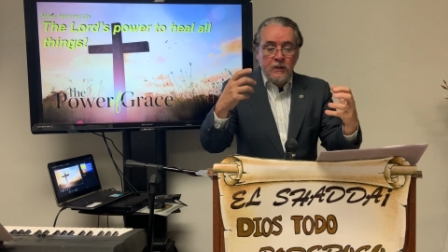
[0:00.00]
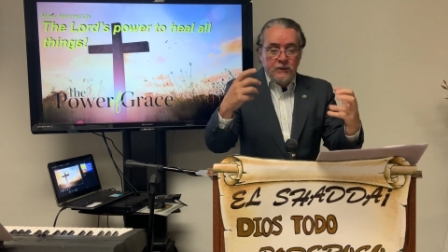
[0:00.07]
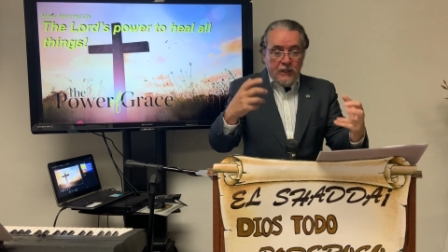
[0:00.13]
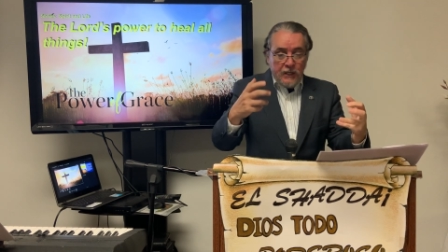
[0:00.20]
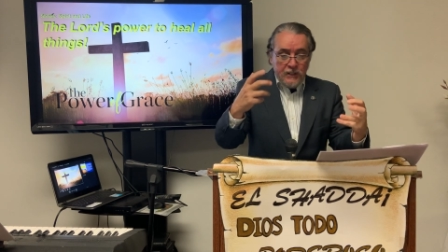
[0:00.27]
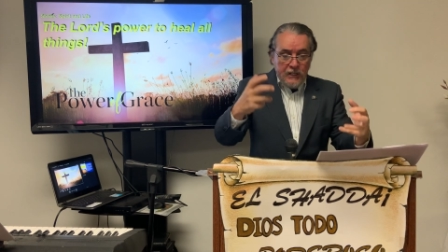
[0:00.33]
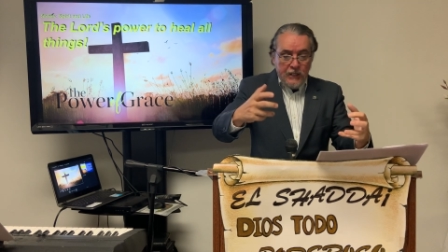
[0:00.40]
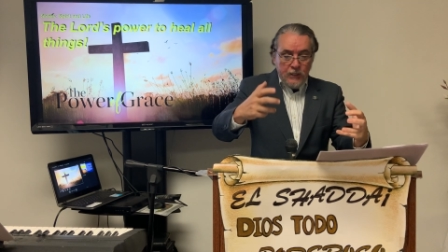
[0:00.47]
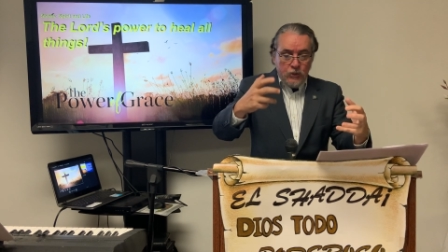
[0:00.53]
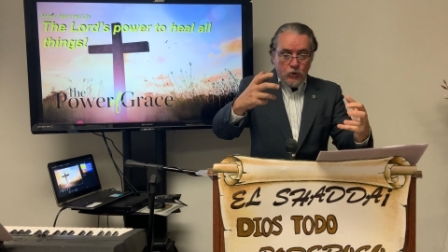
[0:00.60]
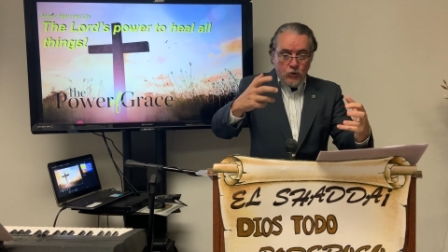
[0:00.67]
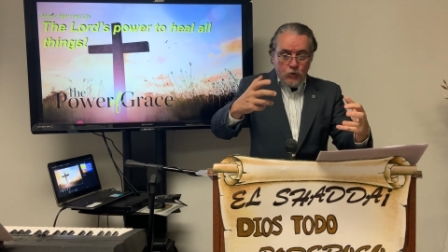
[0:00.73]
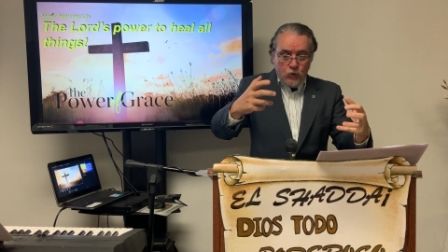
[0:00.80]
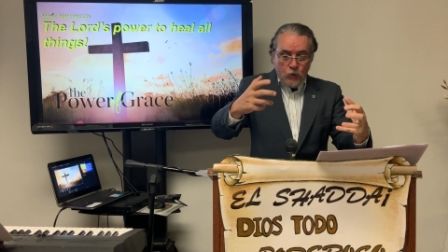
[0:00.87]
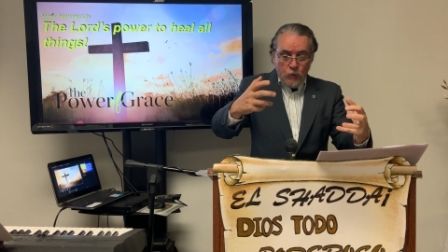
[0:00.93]
They
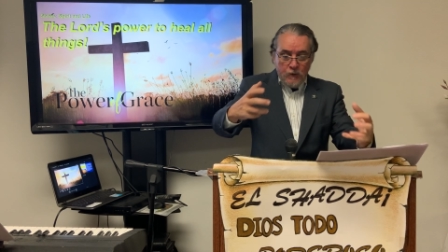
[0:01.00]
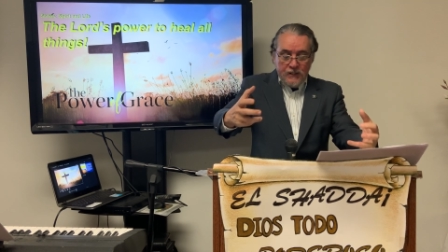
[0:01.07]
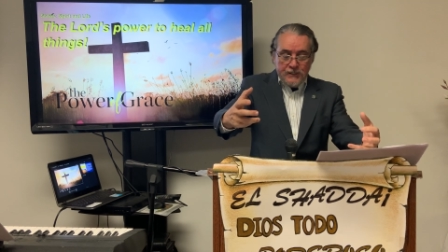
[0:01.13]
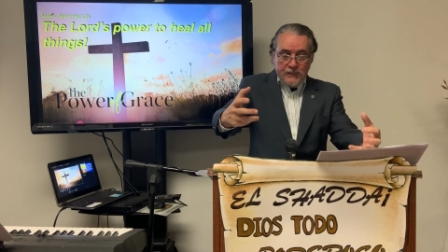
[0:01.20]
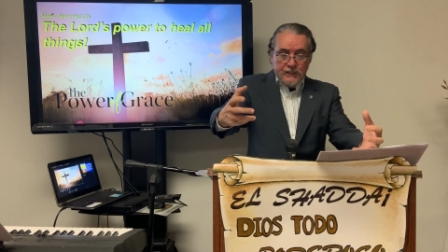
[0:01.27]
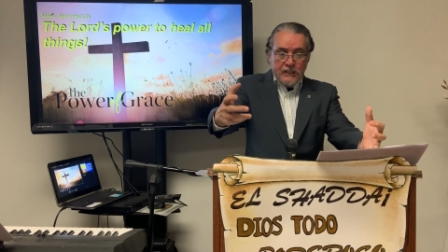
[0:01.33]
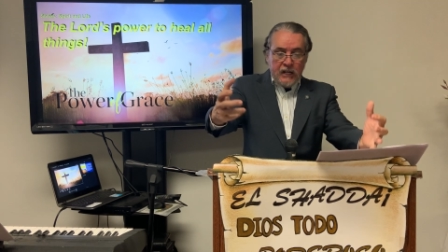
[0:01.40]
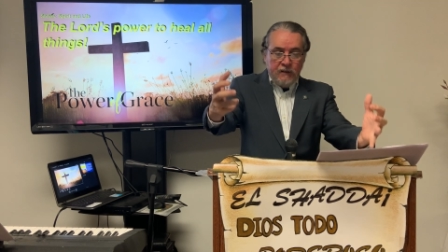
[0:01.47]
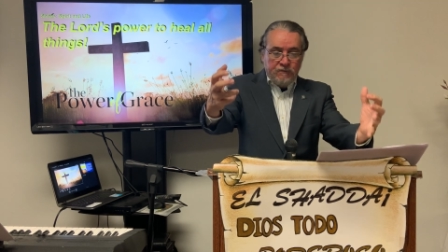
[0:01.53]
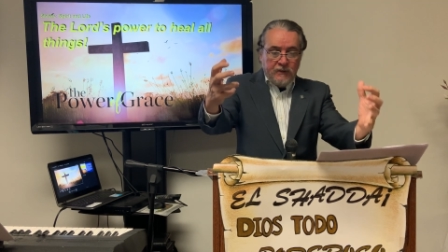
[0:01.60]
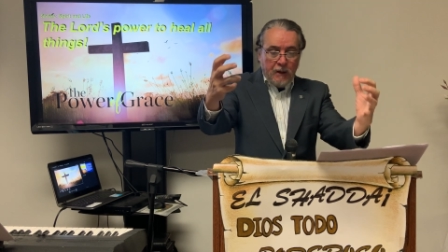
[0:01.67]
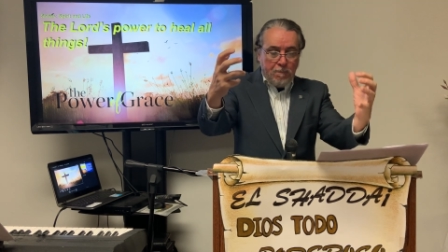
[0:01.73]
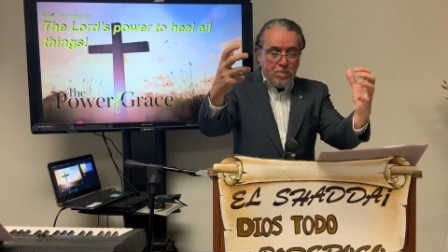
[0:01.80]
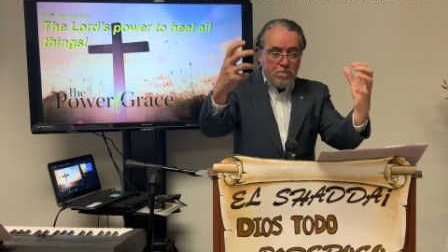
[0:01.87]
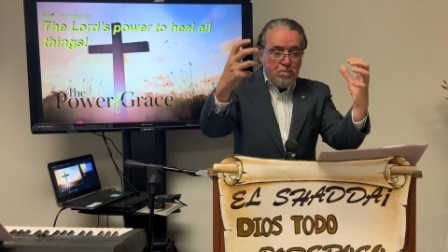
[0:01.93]
need to receive
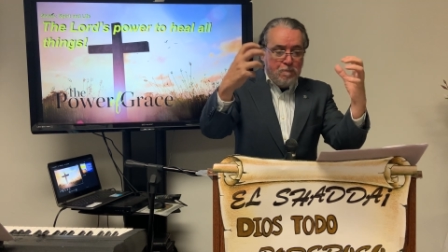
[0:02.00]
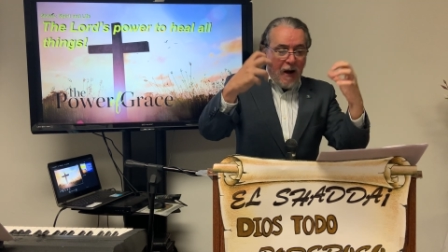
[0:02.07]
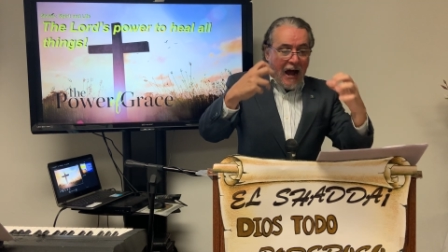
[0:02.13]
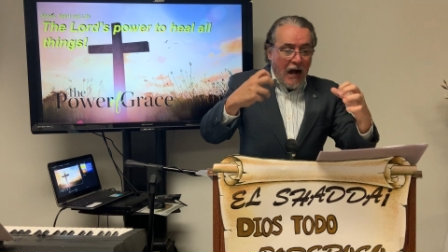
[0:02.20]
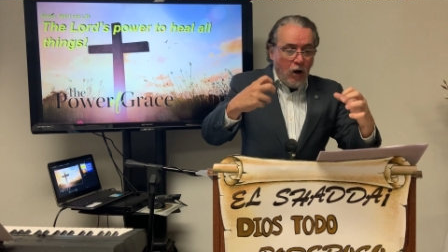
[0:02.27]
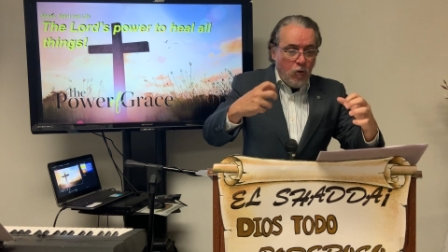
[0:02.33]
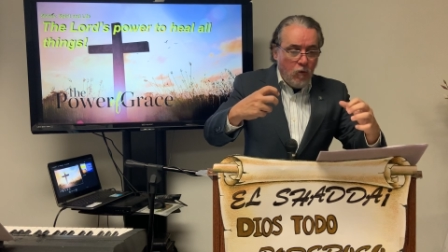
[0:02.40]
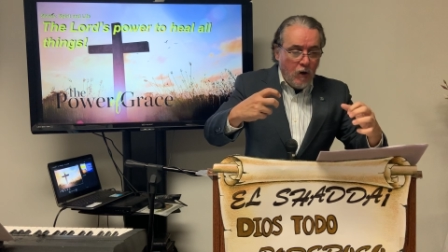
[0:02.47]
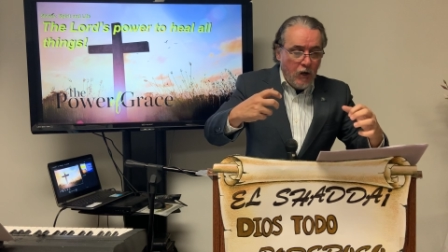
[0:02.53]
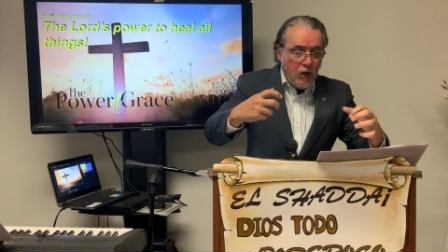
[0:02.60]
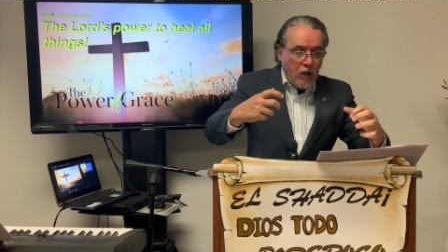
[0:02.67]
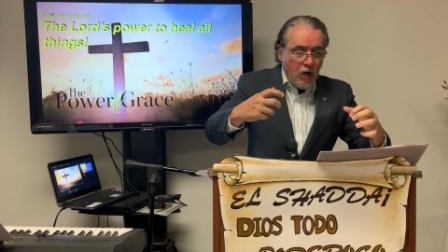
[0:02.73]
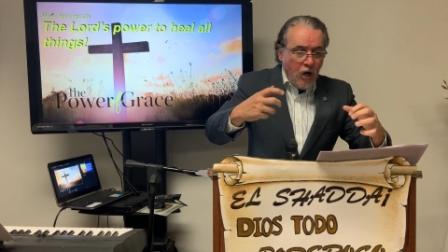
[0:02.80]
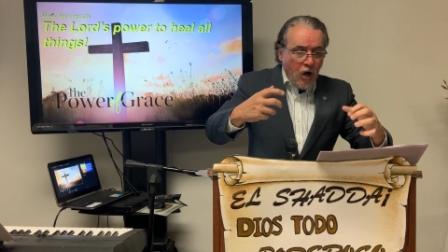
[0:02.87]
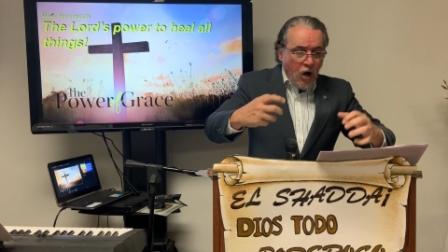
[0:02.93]
the power
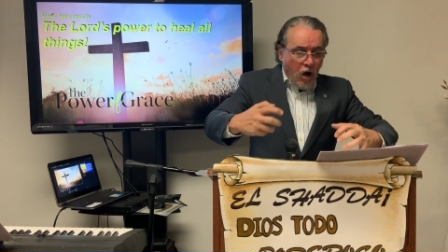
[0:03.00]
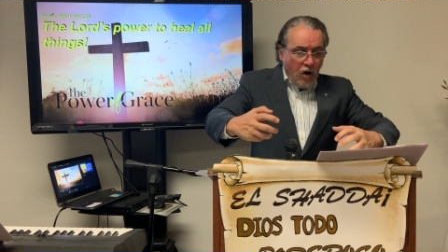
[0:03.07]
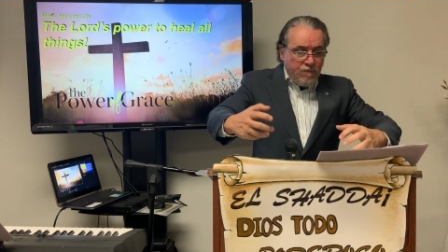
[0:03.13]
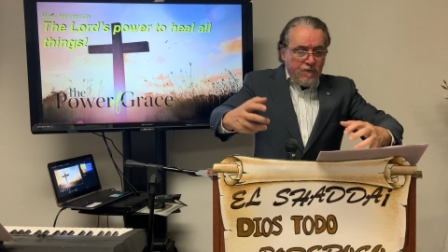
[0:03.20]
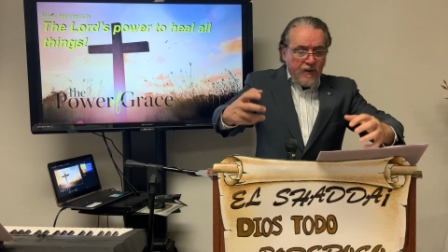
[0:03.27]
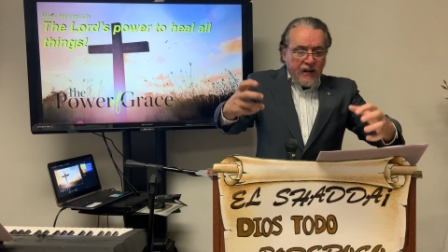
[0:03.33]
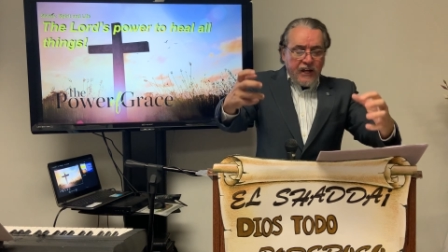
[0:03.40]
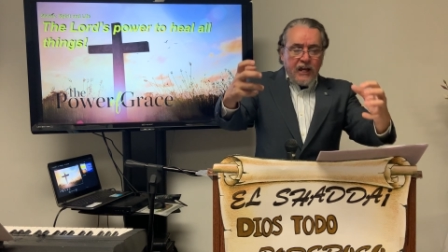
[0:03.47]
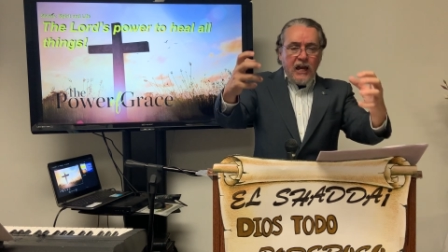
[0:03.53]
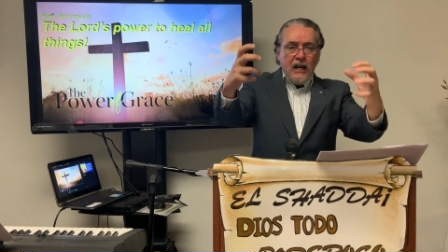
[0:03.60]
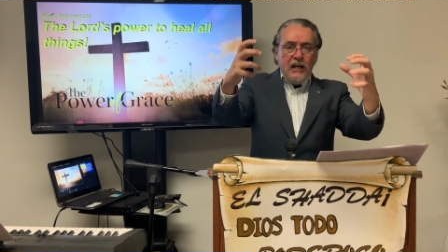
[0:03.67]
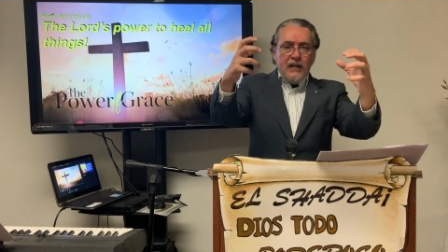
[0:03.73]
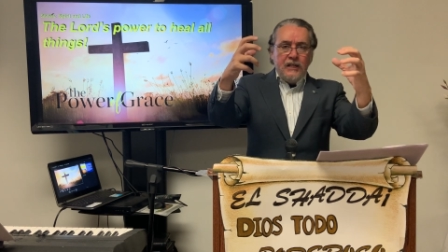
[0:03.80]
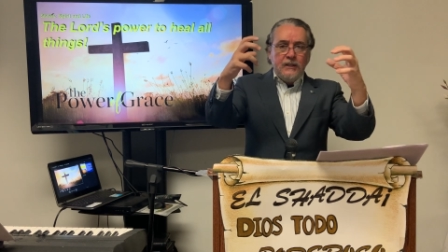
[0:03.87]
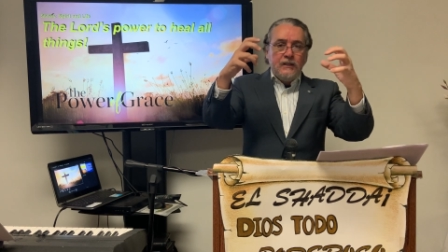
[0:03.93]
of
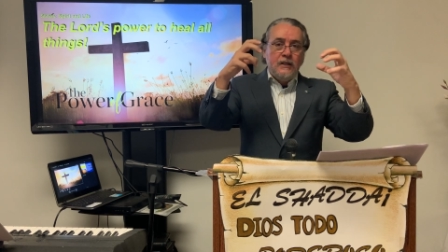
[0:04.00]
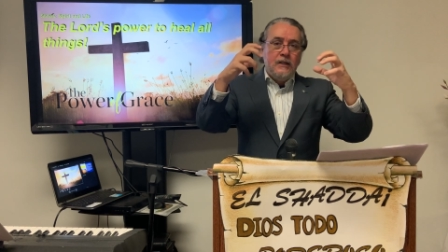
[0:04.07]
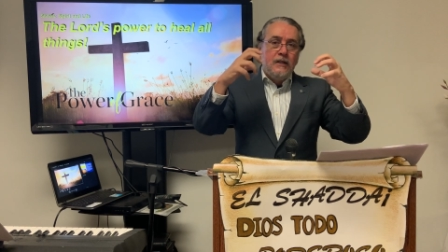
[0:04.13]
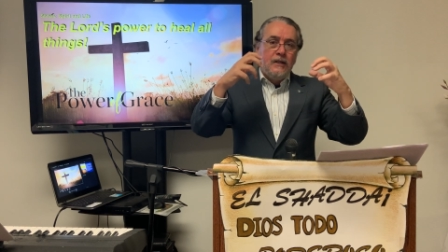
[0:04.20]
healing